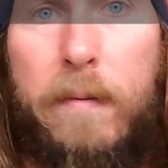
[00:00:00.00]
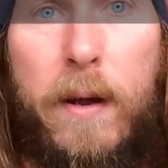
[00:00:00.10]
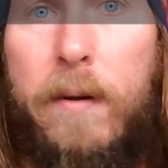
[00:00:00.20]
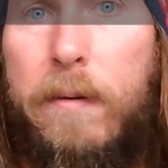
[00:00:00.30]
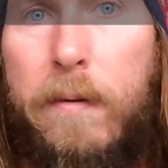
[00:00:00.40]

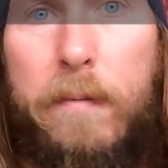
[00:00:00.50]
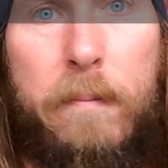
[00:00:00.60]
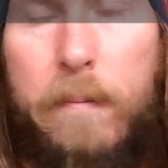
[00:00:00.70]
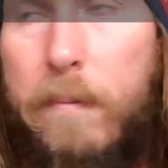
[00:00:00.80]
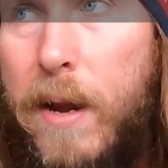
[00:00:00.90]
uh
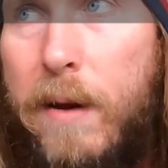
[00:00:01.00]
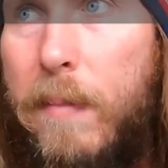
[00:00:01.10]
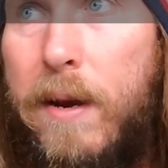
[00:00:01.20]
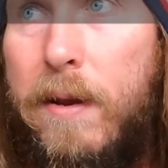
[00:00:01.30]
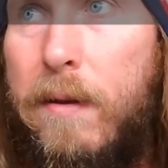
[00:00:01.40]
many,
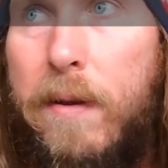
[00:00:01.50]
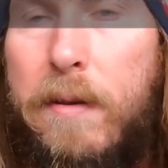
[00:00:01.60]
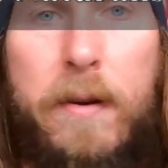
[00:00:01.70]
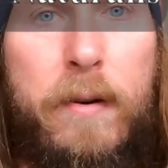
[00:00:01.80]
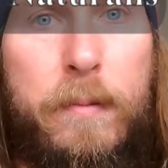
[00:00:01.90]
many uh,
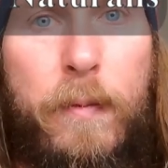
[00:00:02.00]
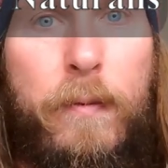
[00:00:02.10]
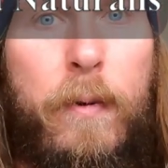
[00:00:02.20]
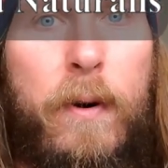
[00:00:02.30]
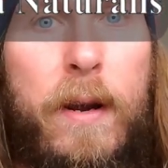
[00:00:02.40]
years
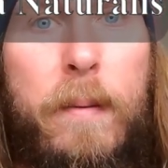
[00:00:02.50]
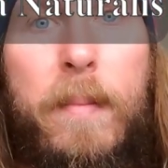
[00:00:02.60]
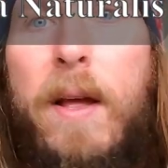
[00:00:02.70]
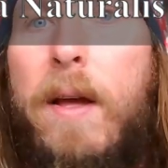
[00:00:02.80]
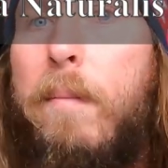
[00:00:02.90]
before him